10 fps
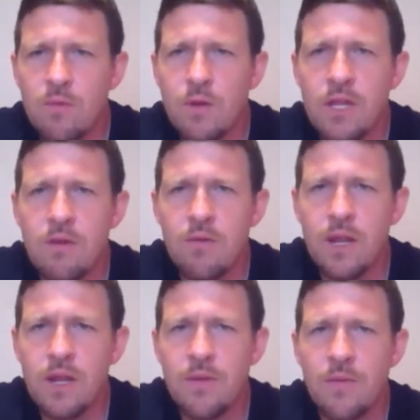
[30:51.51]

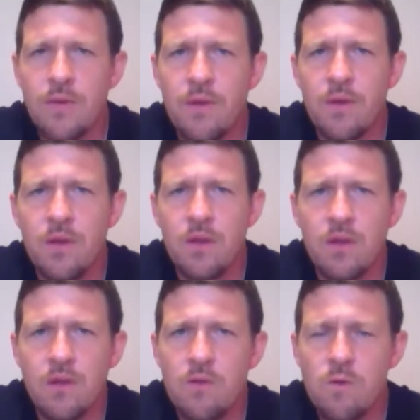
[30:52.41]
reiterate it.
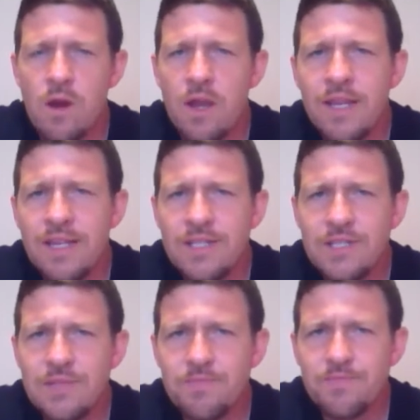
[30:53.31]
Grace